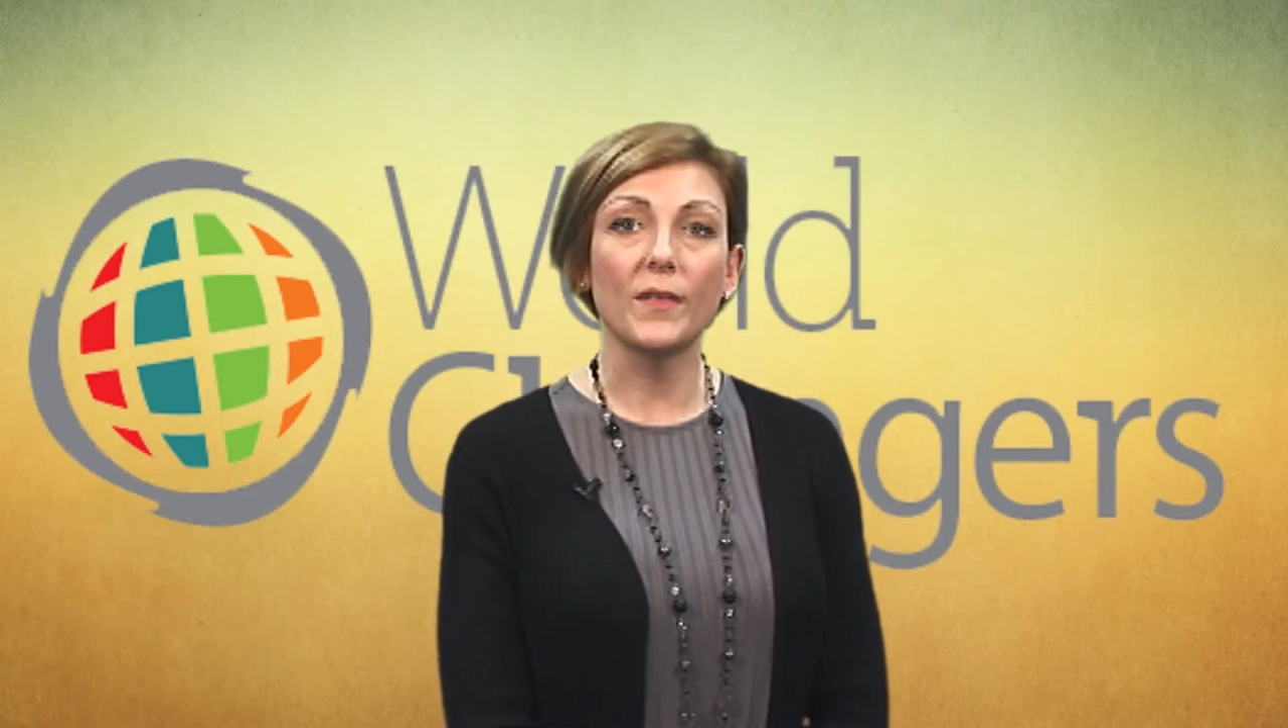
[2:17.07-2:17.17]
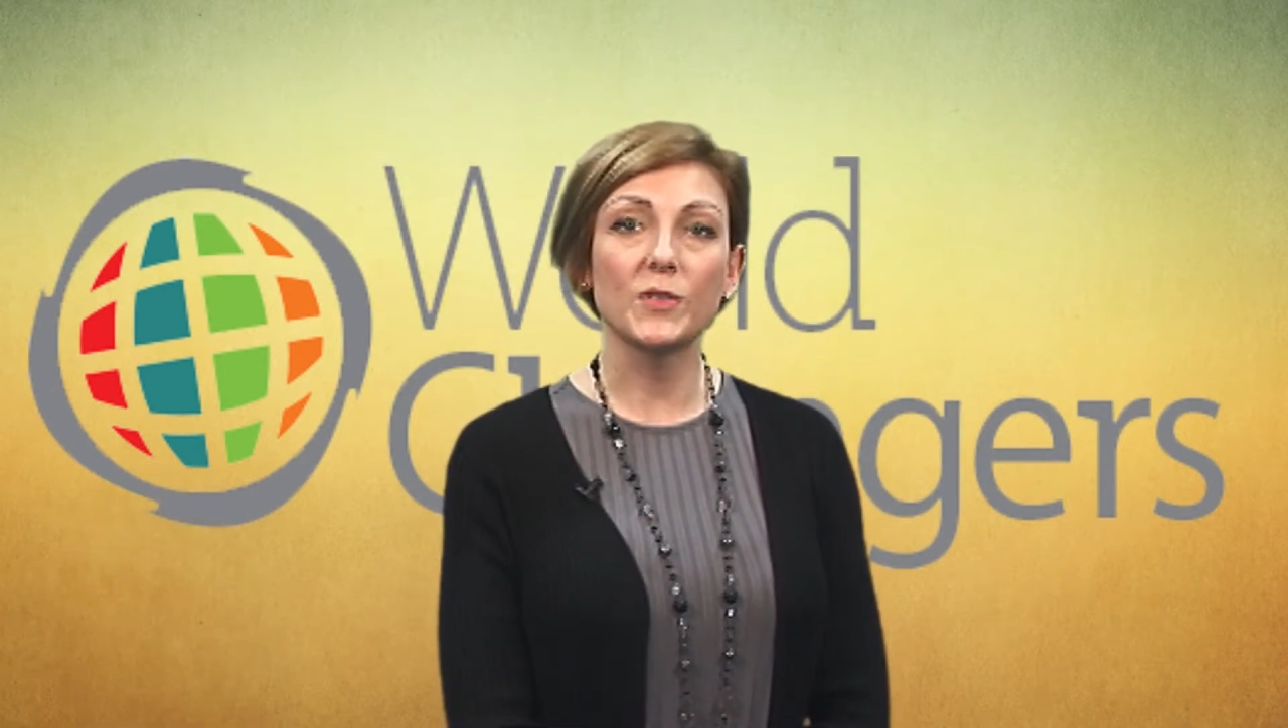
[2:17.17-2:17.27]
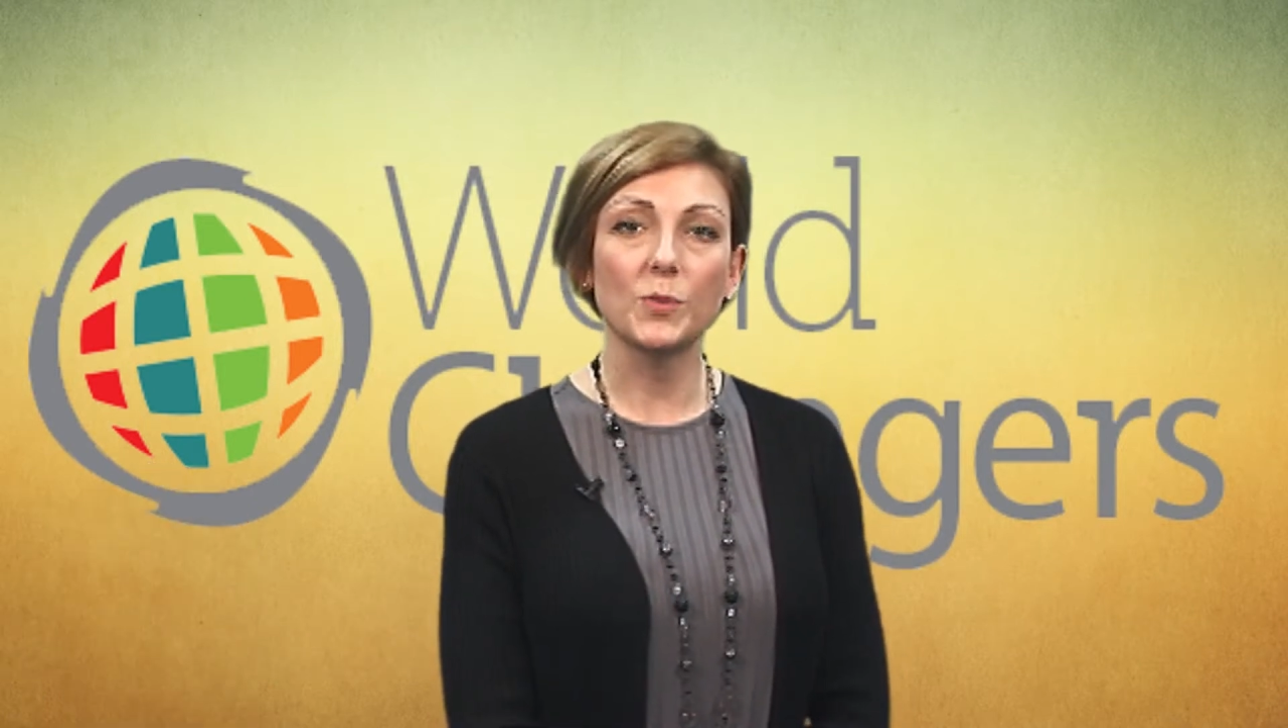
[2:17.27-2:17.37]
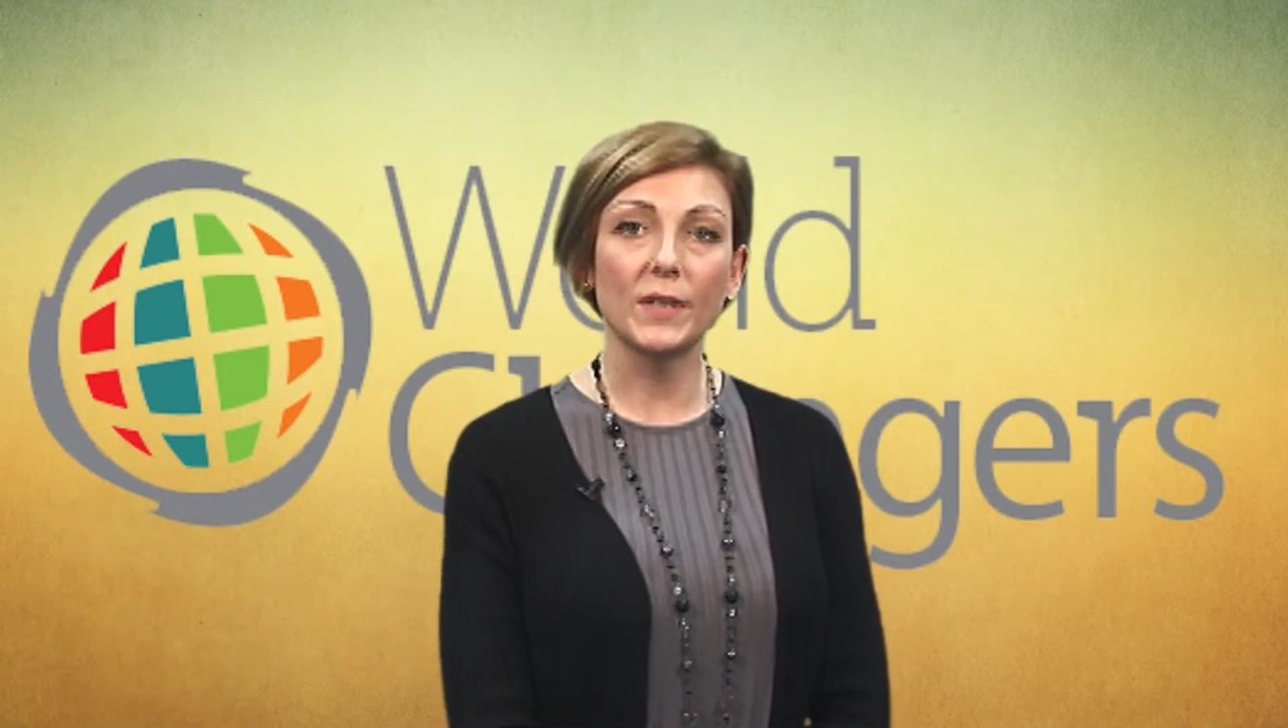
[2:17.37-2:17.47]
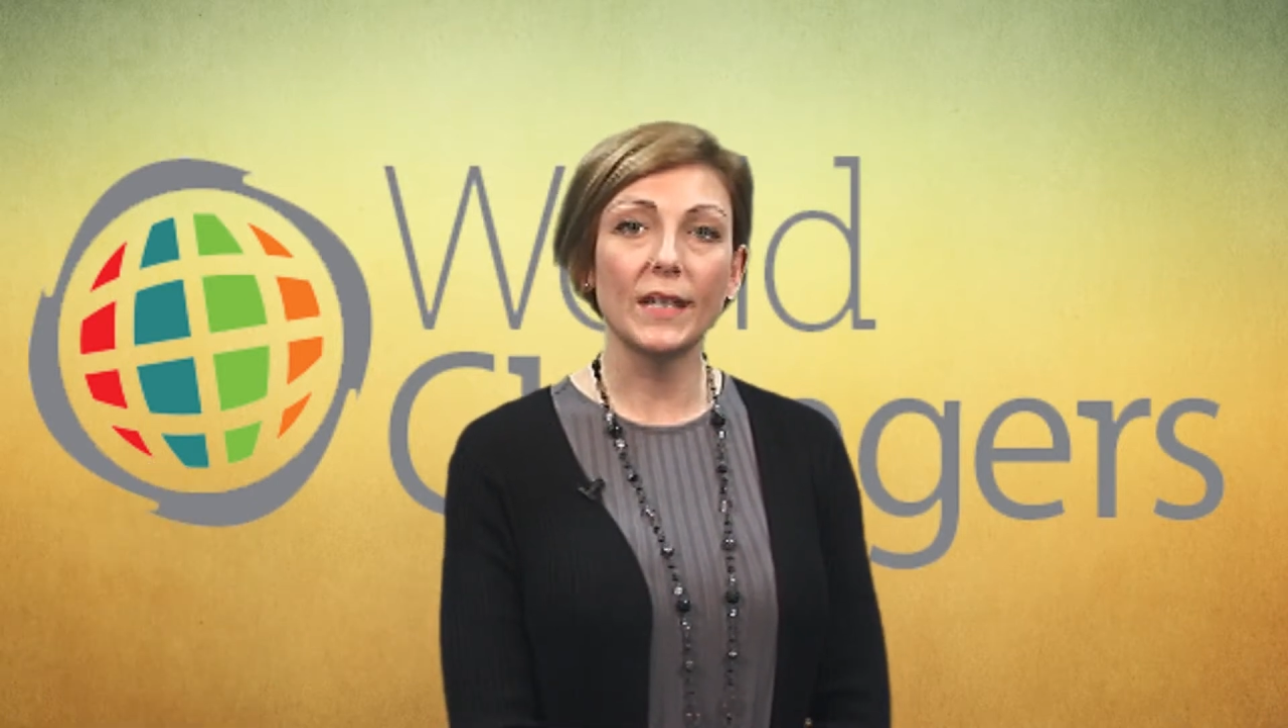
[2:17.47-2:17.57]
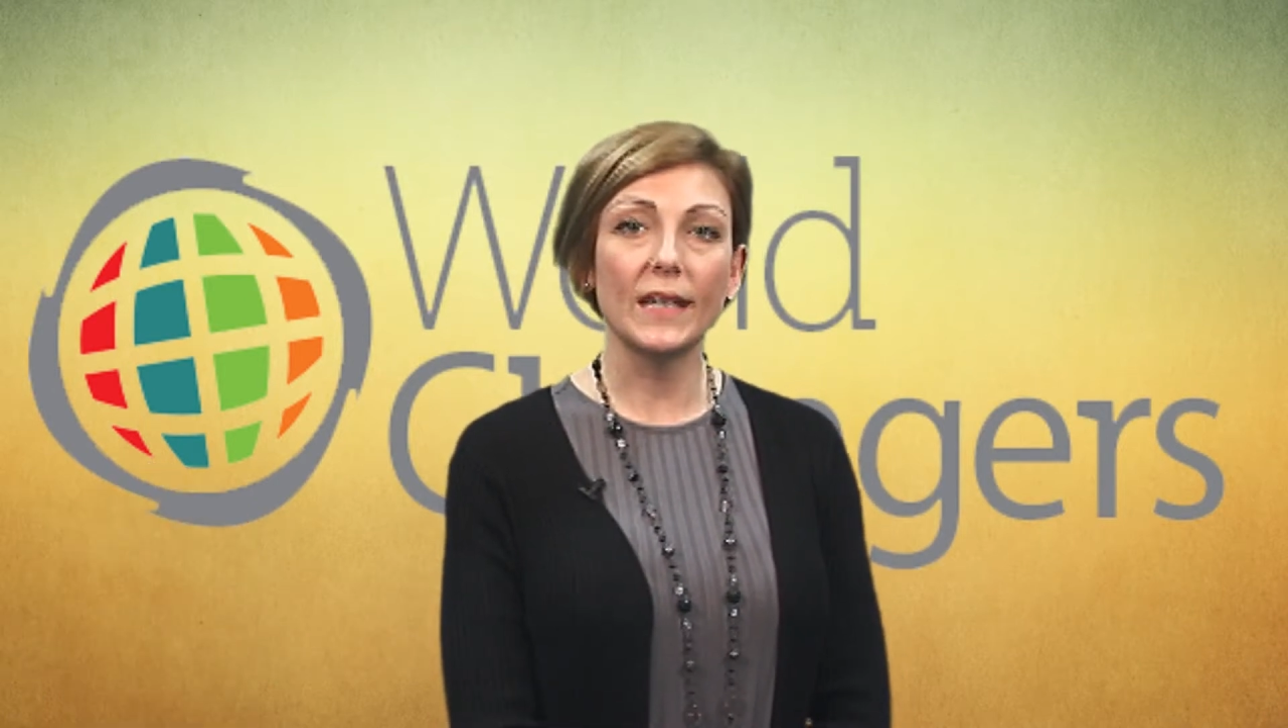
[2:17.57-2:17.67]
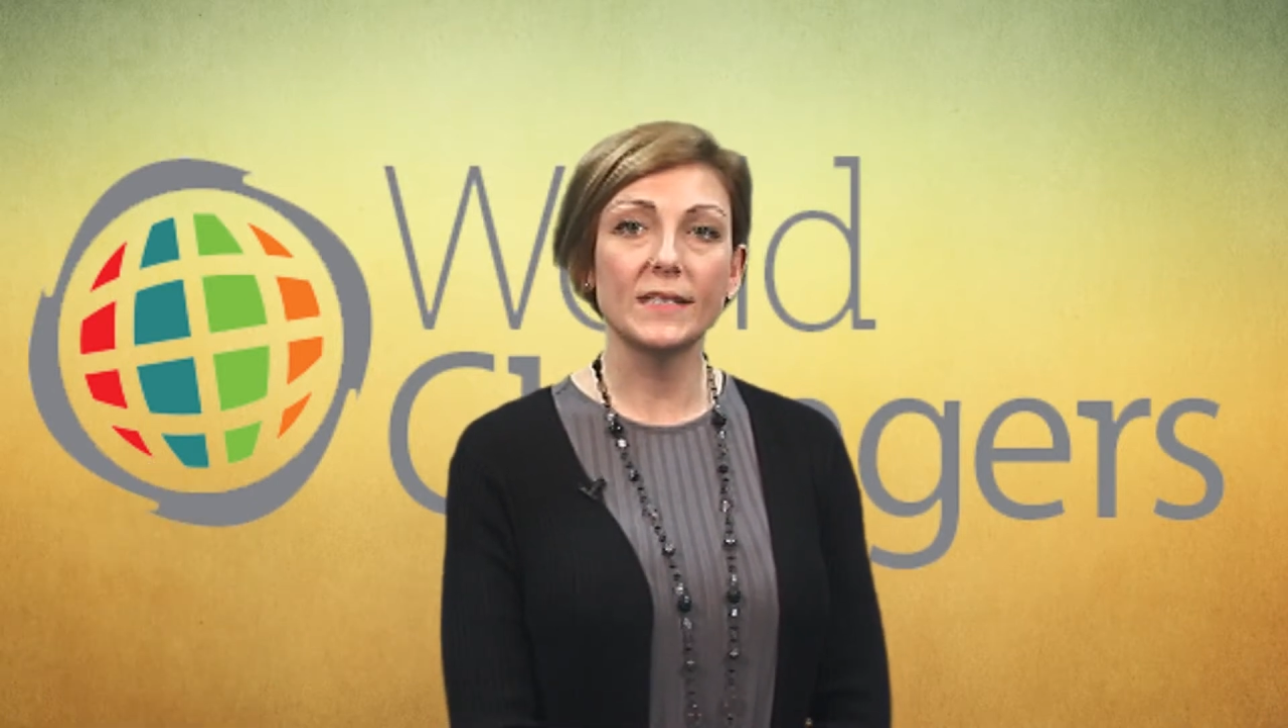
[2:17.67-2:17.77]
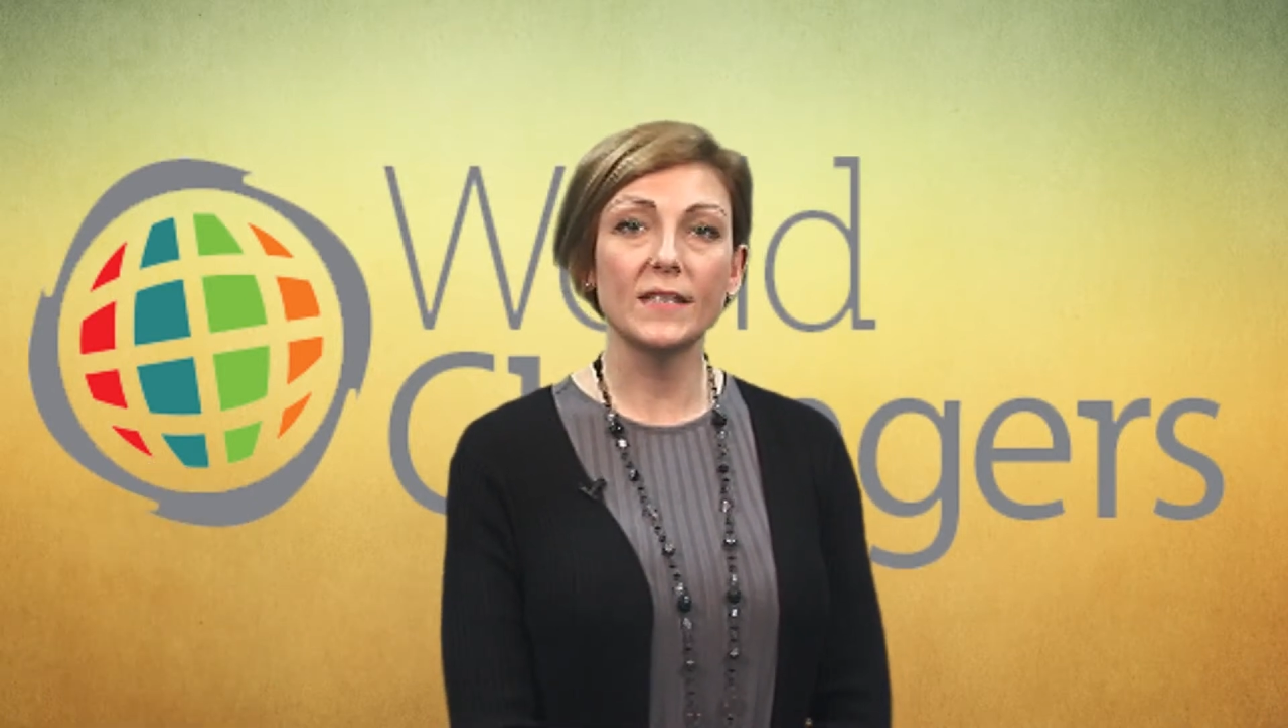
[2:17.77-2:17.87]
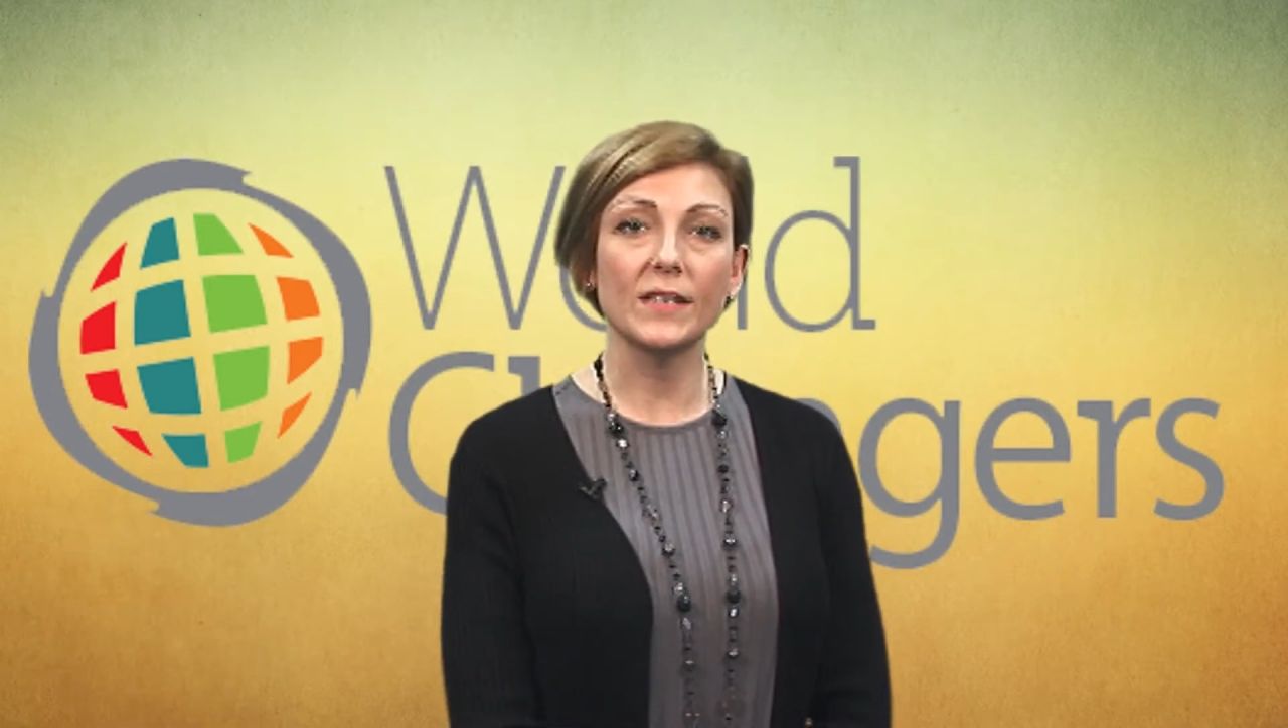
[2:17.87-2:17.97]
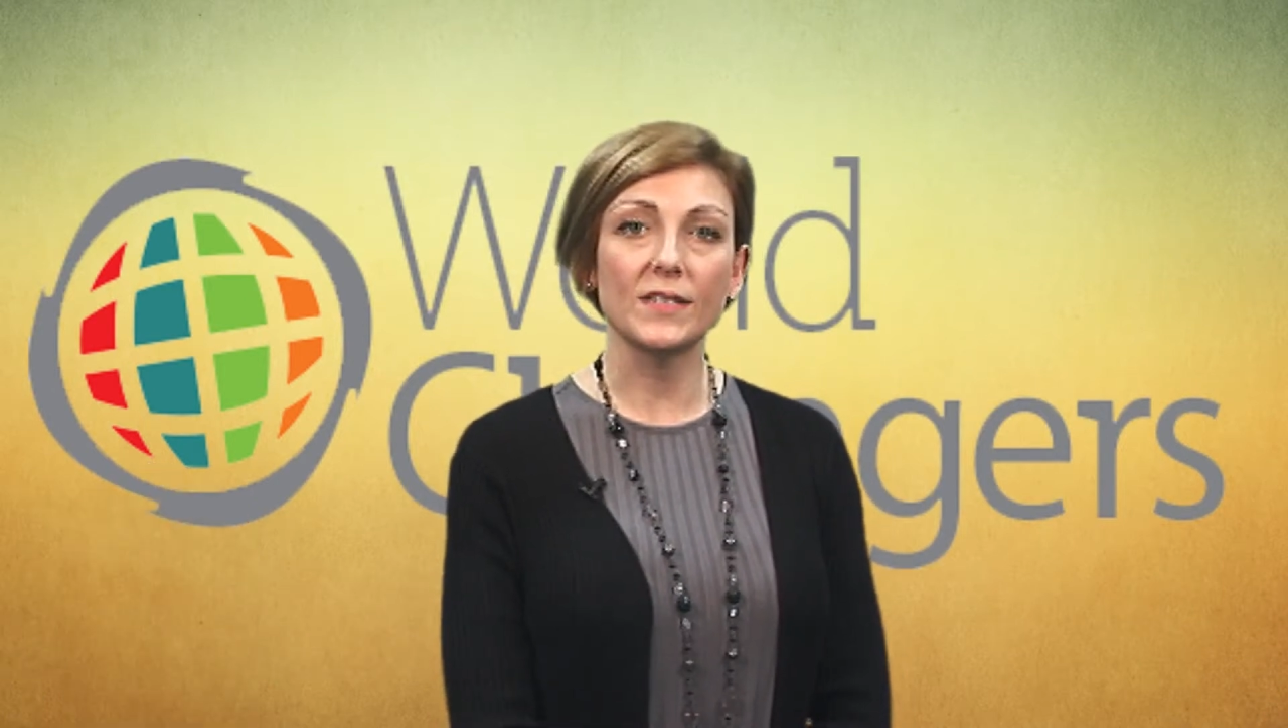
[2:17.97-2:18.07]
on the 2018